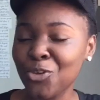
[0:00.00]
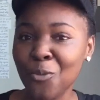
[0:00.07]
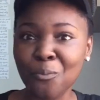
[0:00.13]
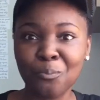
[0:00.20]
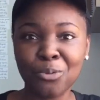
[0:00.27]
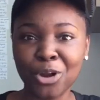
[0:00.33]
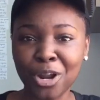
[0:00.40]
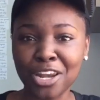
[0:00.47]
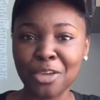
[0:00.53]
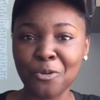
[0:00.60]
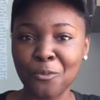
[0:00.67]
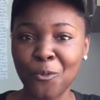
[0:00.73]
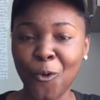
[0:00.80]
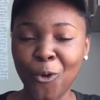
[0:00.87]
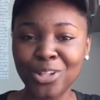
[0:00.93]
you probably
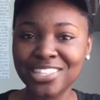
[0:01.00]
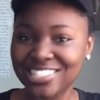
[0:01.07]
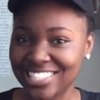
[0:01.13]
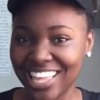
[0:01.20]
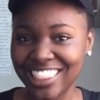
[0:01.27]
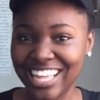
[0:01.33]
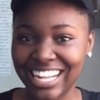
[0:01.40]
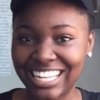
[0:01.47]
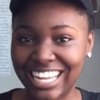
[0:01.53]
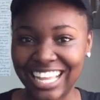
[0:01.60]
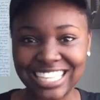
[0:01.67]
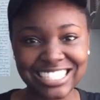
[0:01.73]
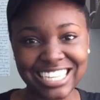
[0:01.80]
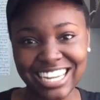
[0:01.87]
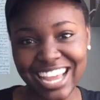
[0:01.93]
won't see that
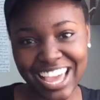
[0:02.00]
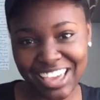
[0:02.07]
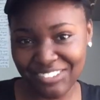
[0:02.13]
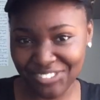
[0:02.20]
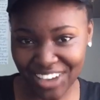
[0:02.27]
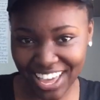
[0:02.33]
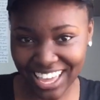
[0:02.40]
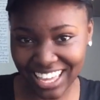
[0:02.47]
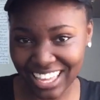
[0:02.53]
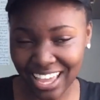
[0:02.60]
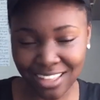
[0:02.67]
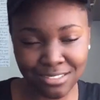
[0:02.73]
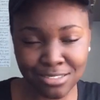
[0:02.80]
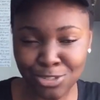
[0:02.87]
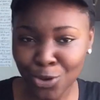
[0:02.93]
lecturer ever
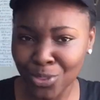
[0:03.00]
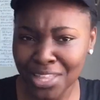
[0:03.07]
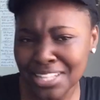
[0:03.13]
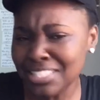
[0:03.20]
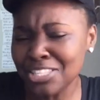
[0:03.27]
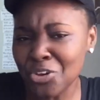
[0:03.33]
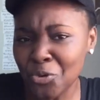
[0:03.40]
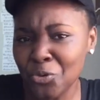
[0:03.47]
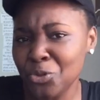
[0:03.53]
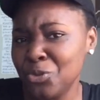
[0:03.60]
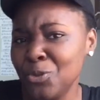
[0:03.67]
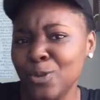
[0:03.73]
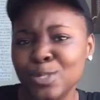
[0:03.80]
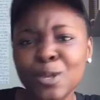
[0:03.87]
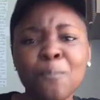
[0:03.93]
again. So that's the
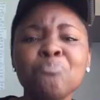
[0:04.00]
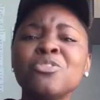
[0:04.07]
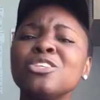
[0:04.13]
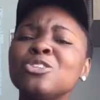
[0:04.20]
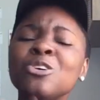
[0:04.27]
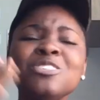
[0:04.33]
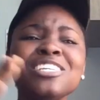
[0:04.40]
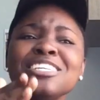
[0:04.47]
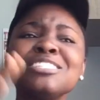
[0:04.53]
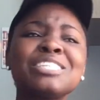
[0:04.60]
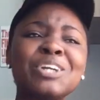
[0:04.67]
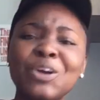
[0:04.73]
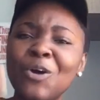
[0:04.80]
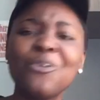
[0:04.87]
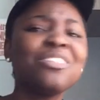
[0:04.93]
good news. So
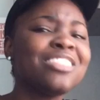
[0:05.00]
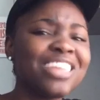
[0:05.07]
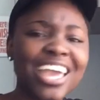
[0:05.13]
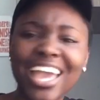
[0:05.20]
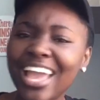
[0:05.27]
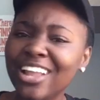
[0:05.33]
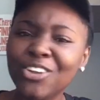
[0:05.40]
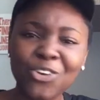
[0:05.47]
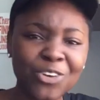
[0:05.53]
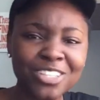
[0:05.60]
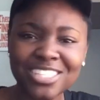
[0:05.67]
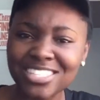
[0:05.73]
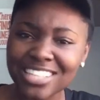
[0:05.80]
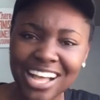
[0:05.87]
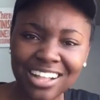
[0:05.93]
just go there and
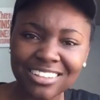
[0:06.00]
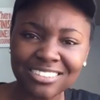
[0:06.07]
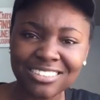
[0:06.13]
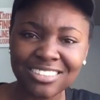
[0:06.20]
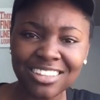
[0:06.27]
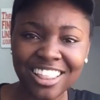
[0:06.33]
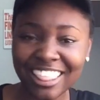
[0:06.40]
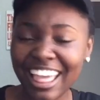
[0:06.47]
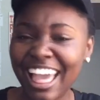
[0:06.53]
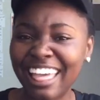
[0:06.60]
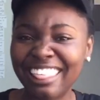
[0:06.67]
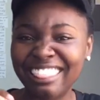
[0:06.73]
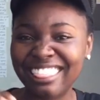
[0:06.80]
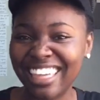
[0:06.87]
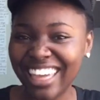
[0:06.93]
consult. They
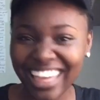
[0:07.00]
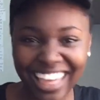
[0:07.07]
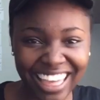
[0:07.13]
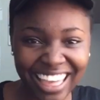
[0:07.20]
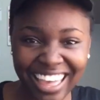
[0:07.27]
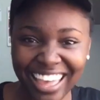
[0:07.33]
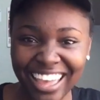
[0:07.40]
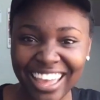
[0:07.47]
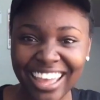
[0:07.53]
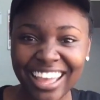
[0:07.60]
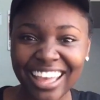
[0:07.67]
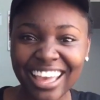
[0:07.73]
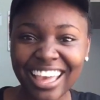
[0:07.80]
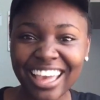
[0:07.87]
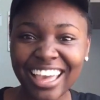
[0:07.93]
are there,
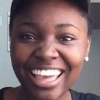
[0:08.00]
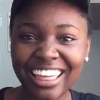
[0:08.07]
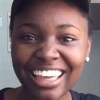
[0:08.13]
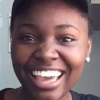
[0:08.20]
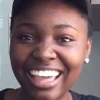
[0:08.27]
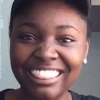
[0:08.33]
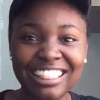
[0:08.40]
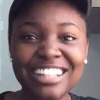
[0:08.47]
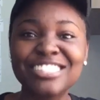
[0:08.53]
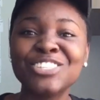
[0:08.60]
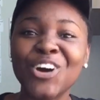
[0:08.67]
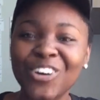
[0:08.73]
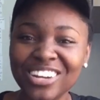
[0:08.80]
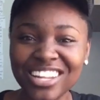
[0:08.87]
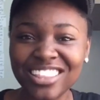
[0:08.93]
and that's
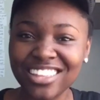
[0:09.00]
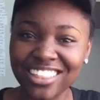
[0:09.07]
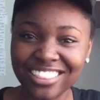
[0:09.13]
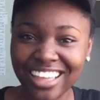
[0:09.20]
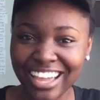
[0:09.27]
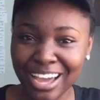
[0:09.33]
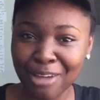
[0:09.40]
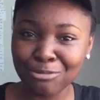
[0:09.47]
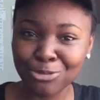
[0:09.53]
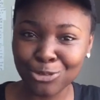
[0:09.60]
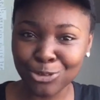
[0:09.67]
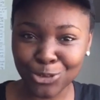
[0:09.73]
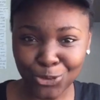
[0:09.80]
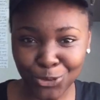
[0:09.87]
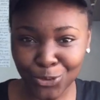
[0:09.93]
the only thing they come to
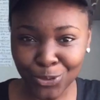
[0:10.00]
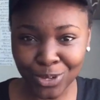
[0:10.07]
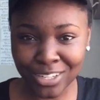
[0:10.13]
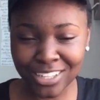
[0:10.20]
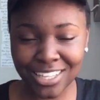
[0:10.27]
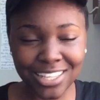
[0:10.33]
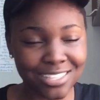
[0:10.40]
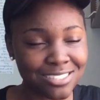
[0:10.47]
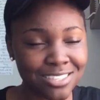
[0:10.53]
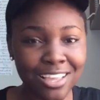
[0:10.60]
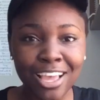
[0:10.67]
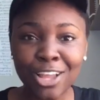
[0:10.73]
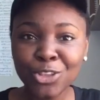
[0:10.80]
do, is